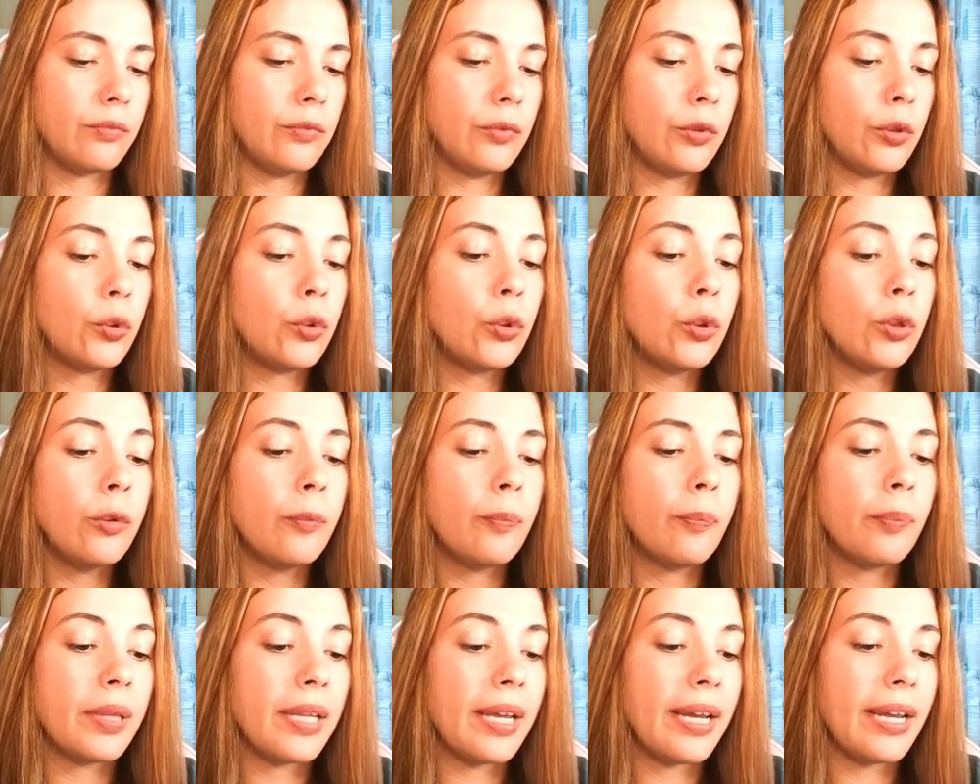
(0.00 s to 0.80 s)

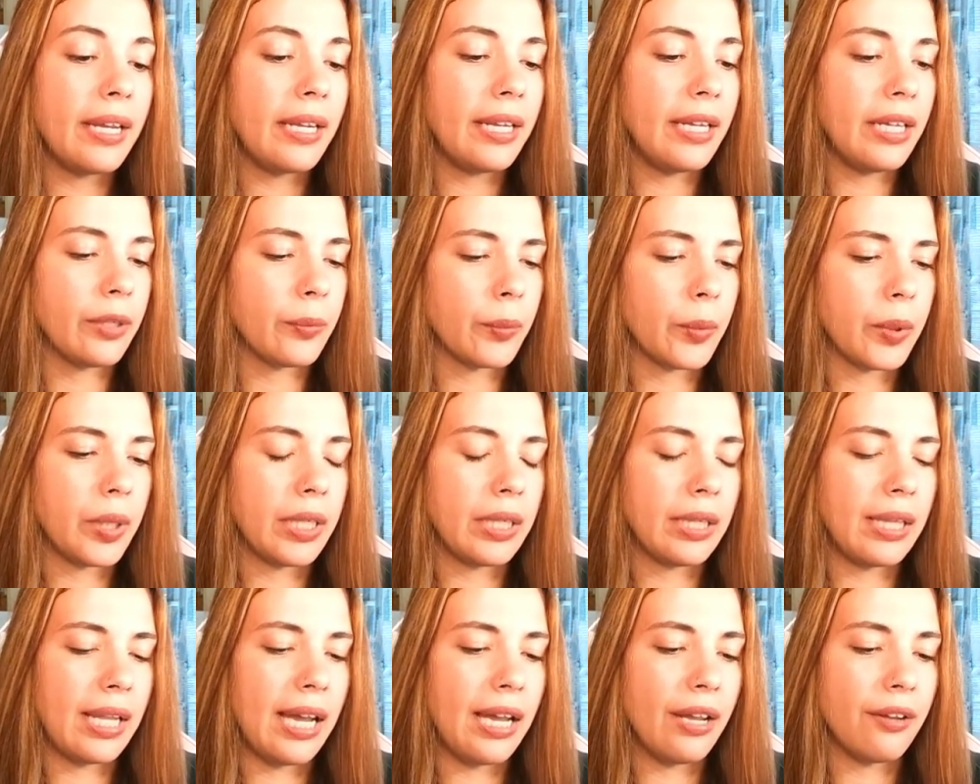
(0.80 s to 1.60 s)
could play in
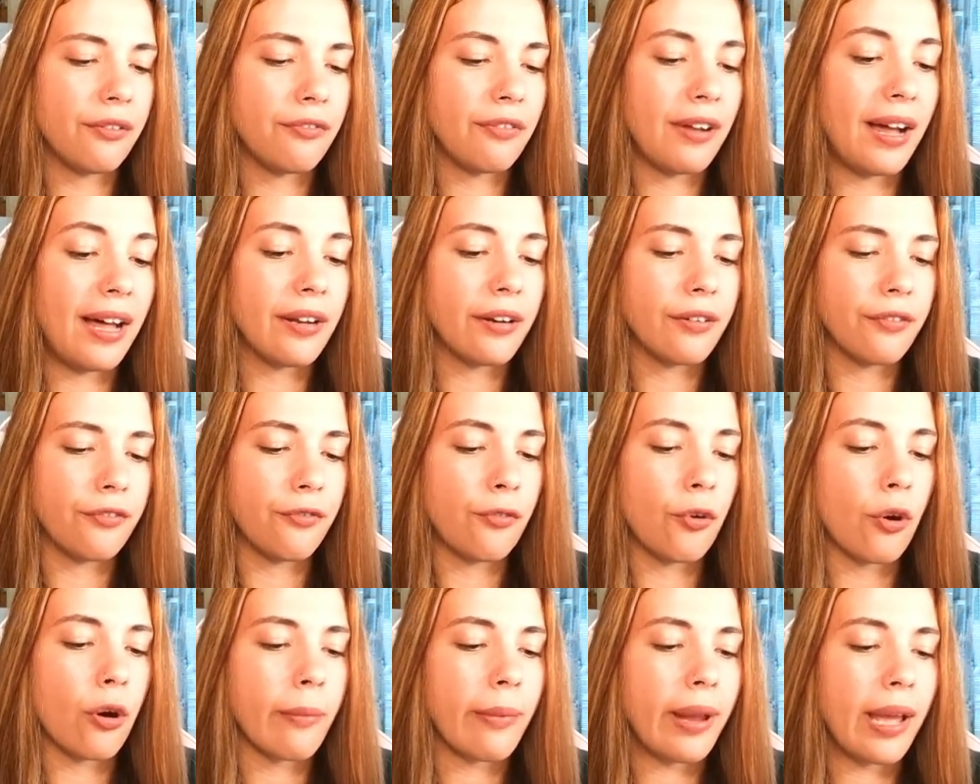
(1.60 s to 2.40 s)
real life other
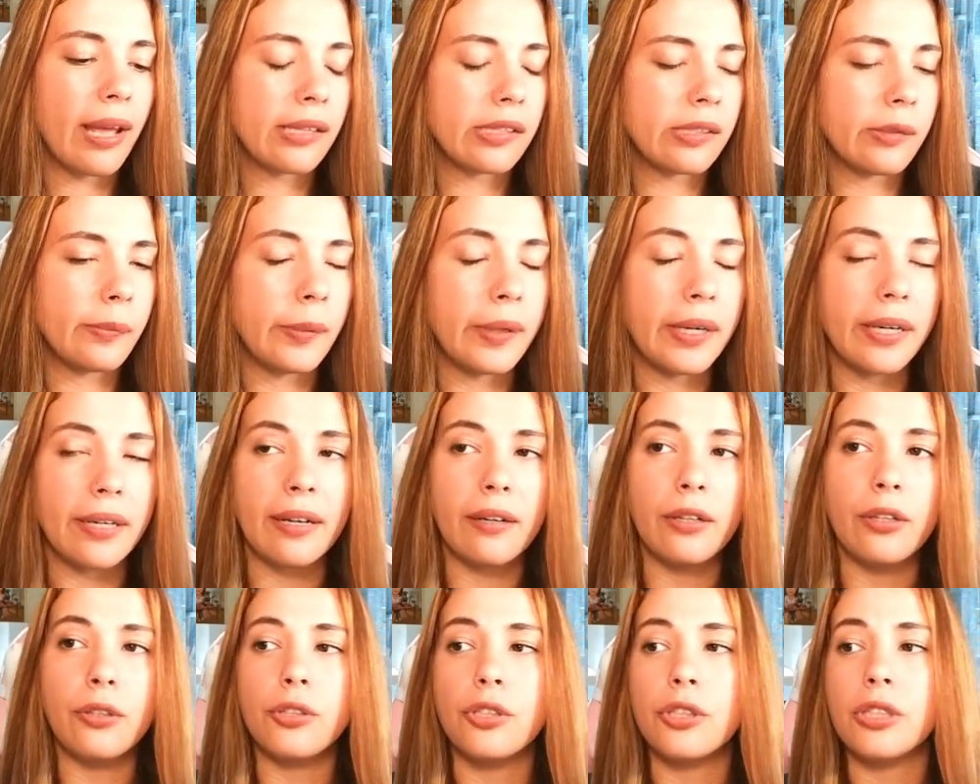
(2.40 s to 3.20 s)
formats,
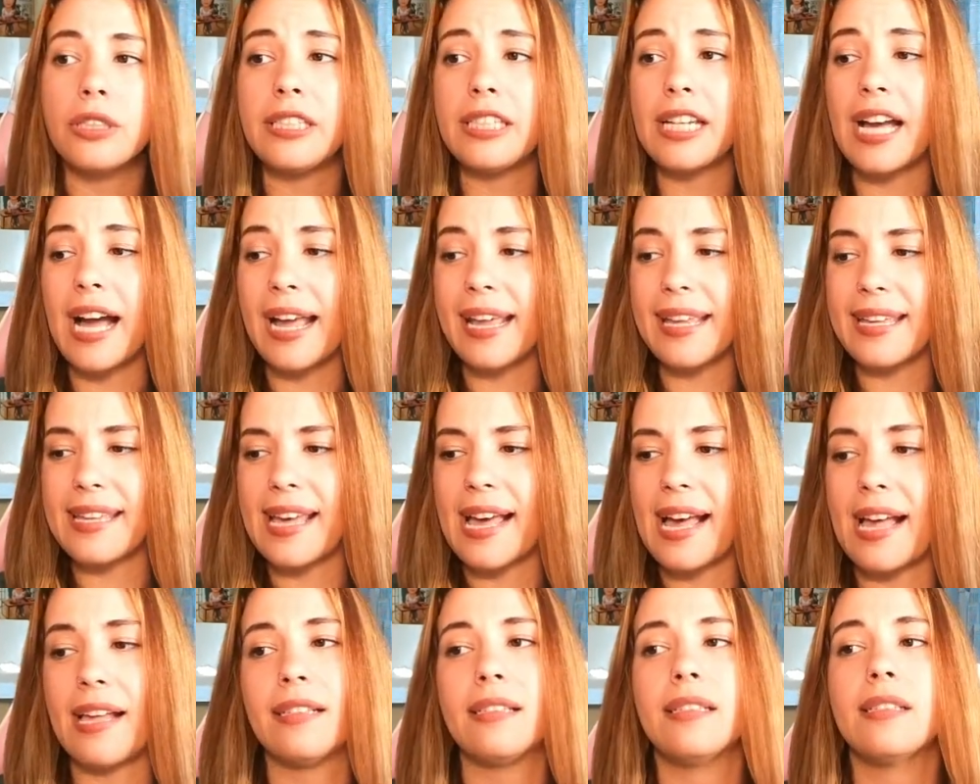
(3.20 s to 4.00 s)
but usually I
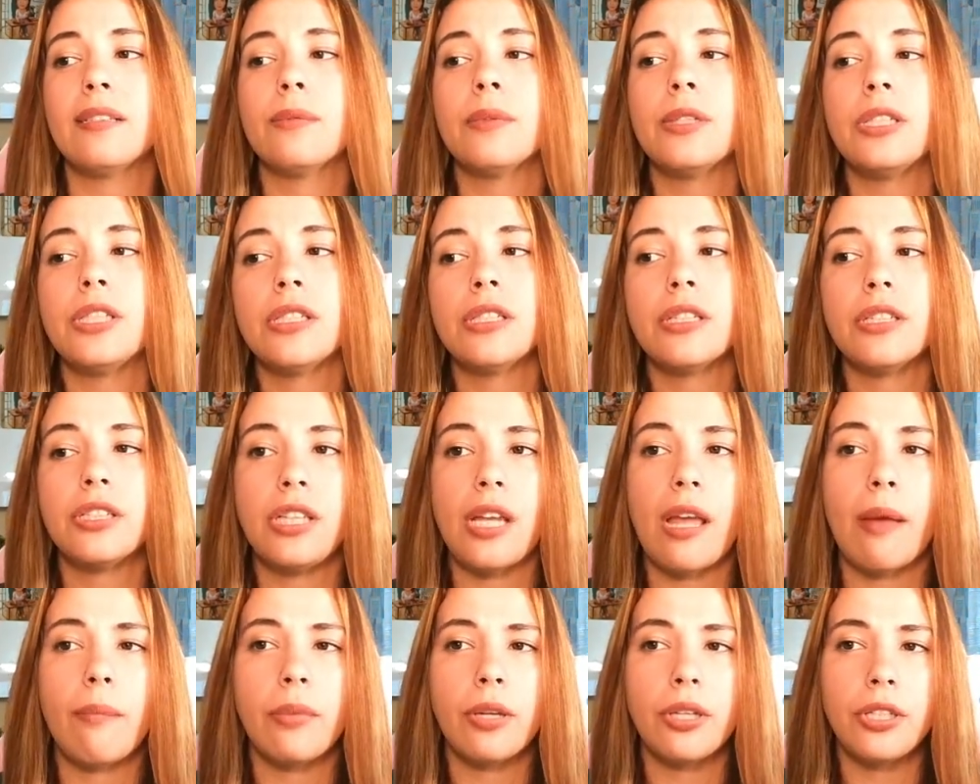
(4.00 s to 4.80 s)
cast the regional
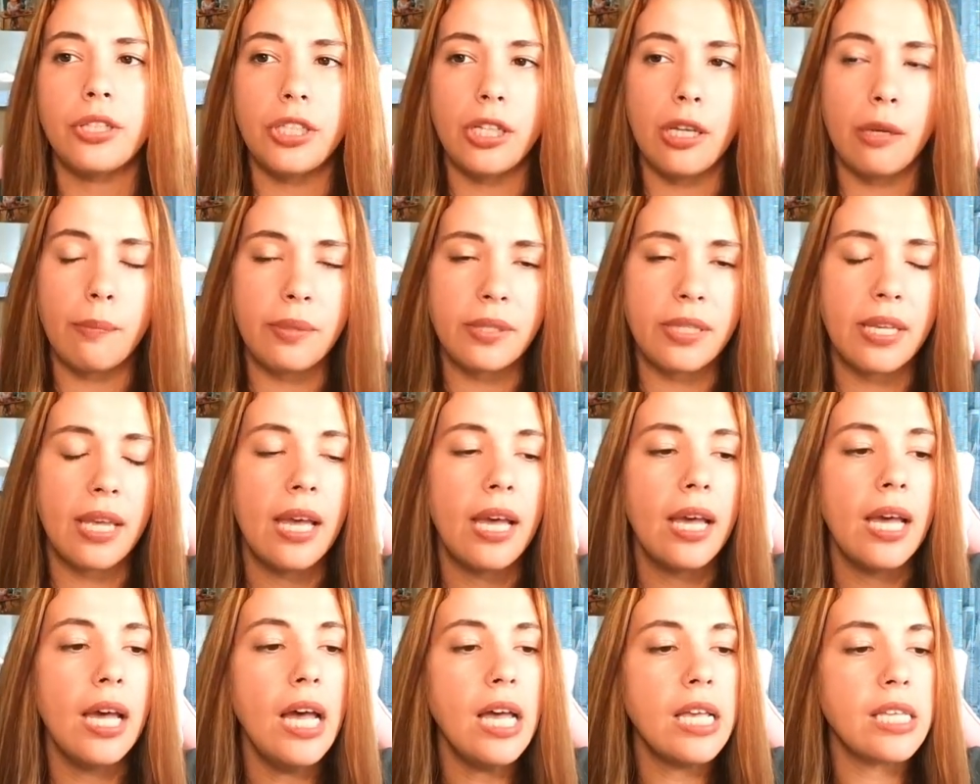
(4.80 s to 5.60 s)
championships.
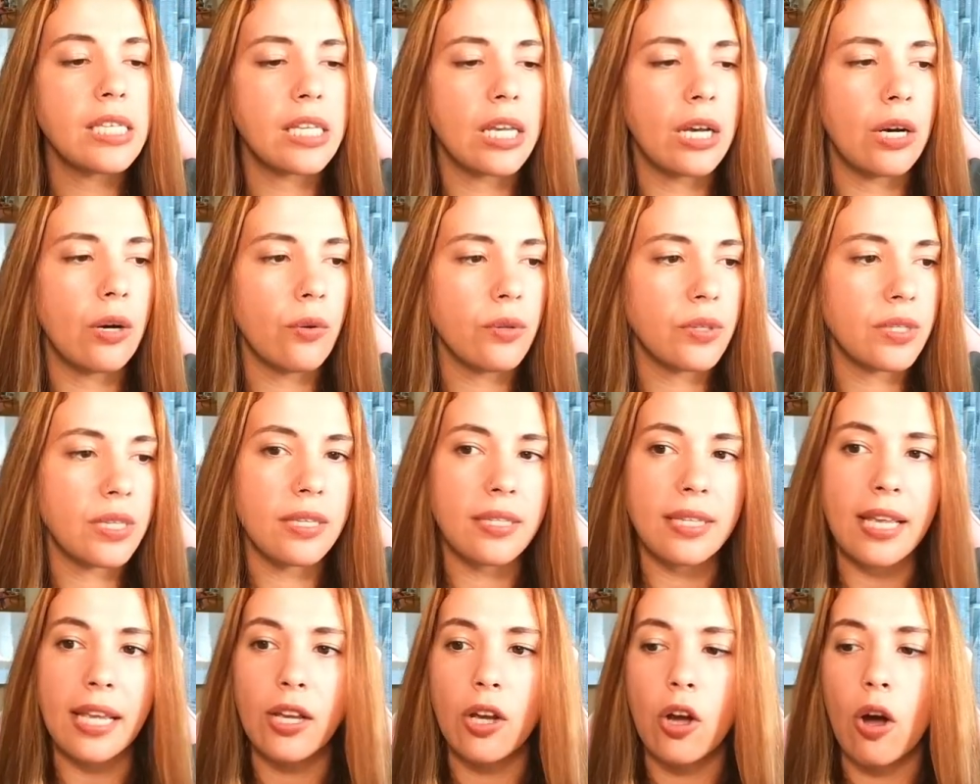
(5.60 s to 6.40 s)
So
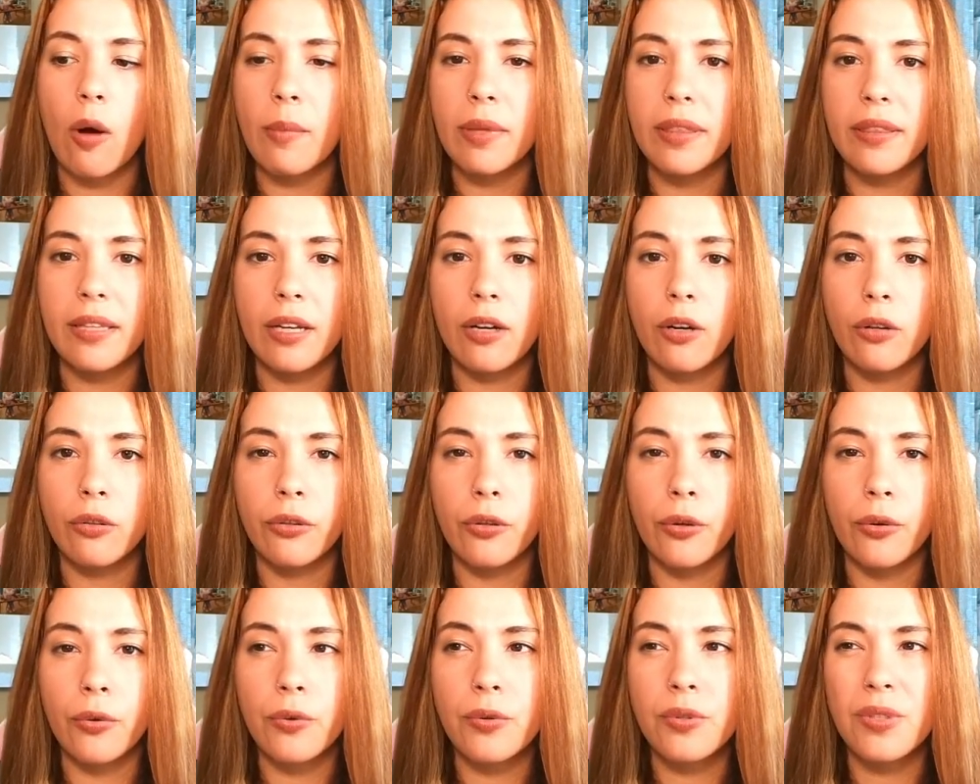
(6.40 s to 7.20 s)
since I commentate on
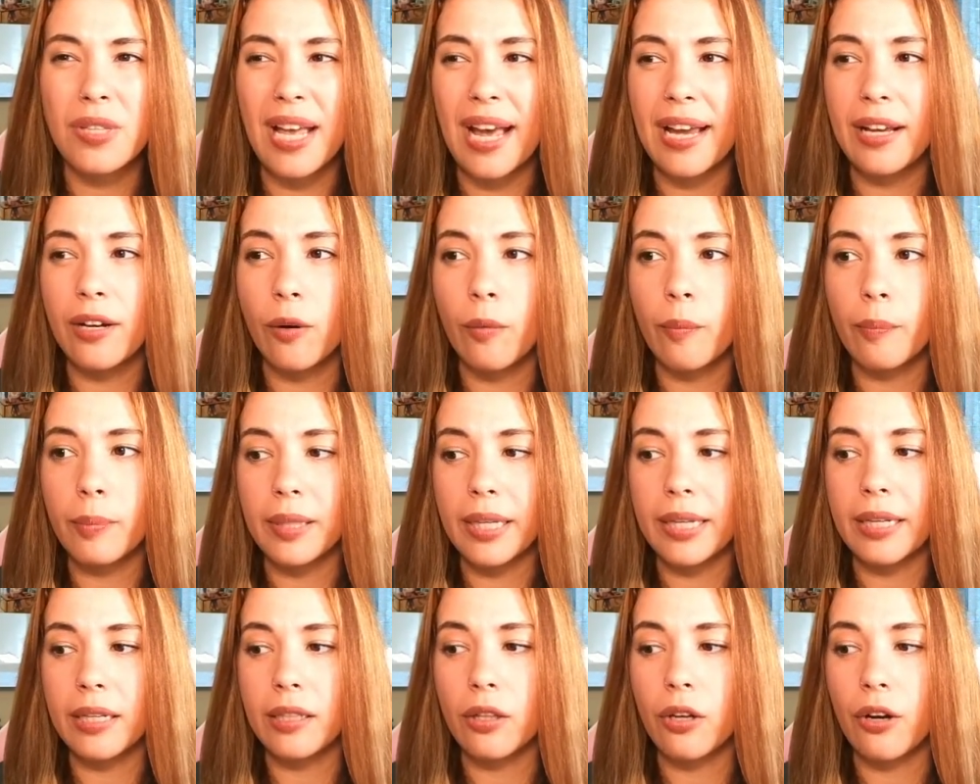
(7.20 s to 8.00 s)
those, I don't
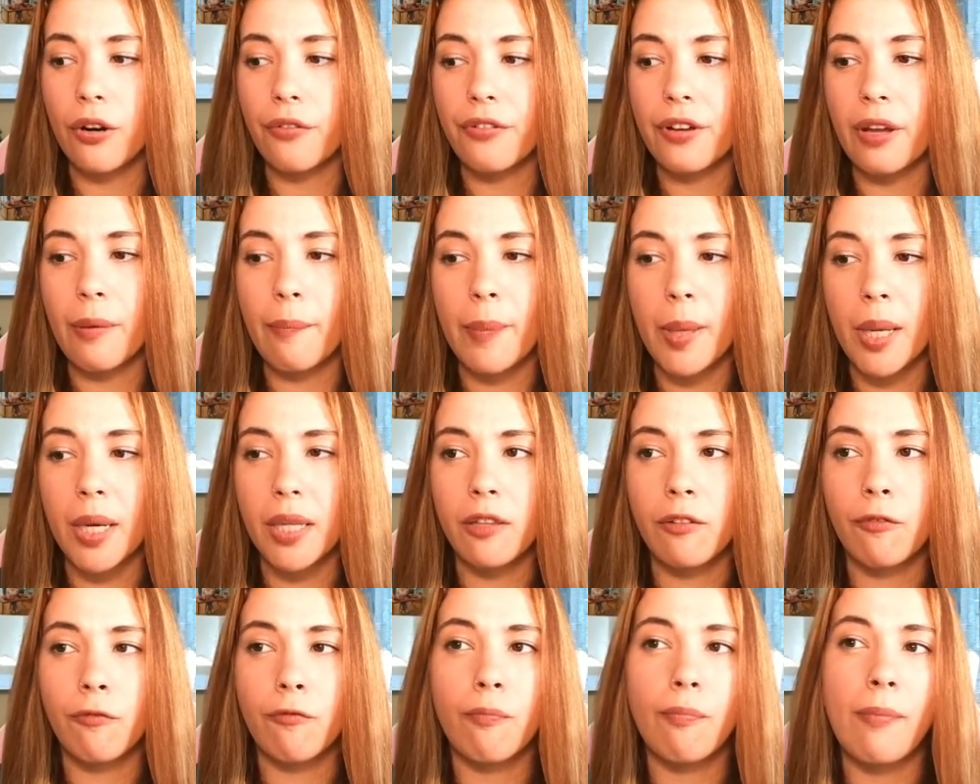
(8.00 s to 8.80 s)
play a lot of
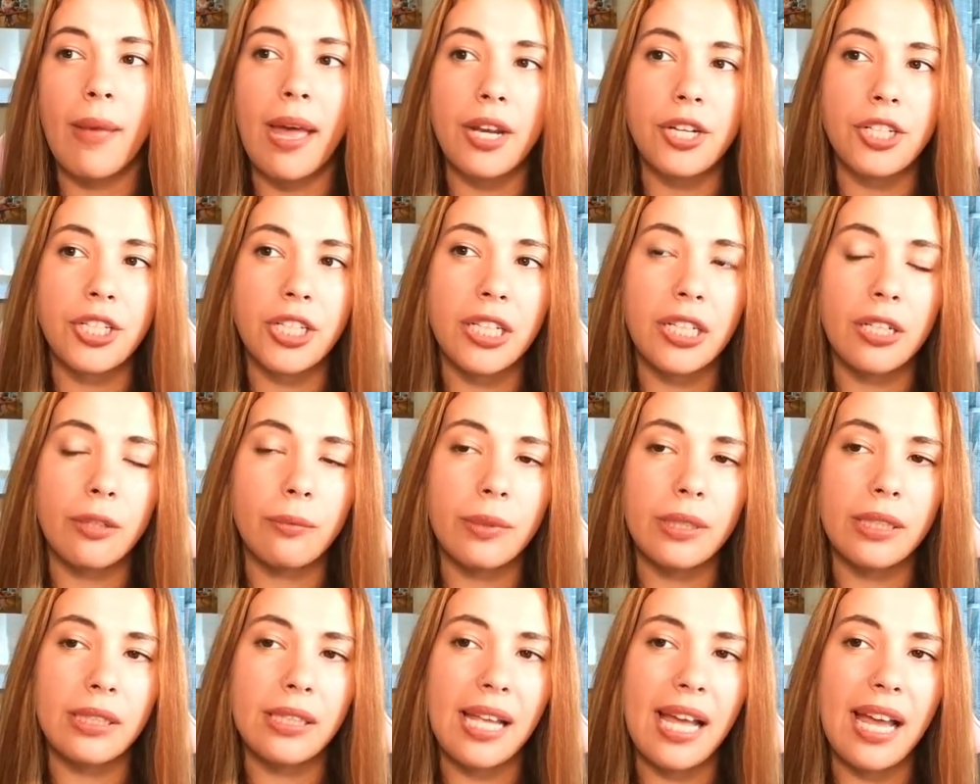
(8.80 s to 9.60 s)
competitive Magic in
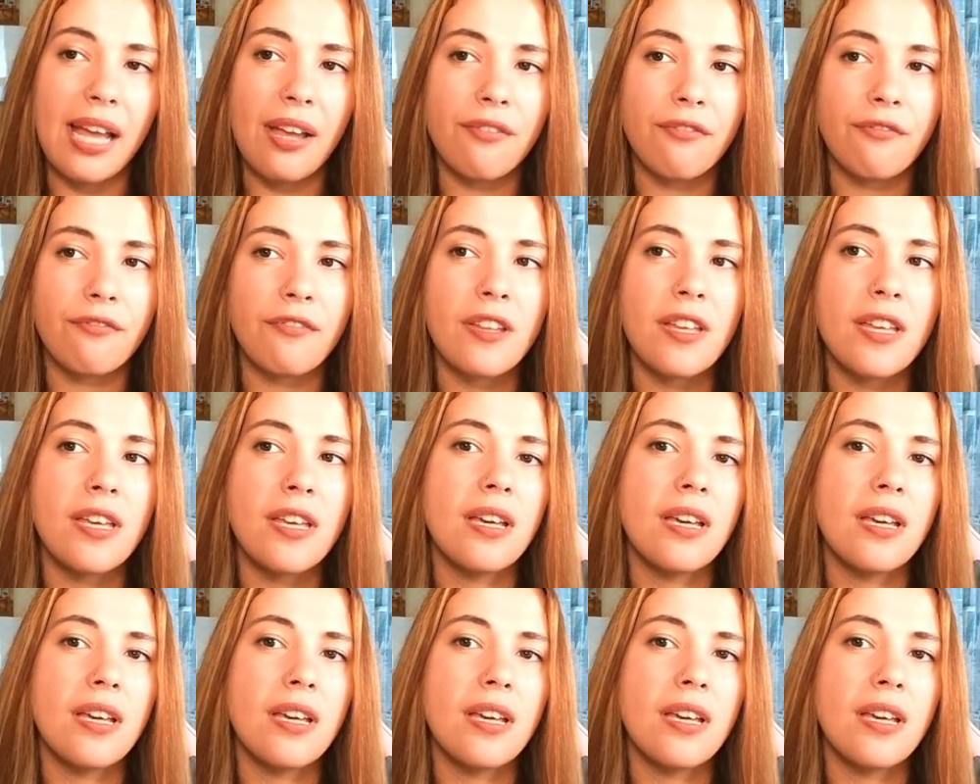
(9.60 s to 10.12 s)
real life.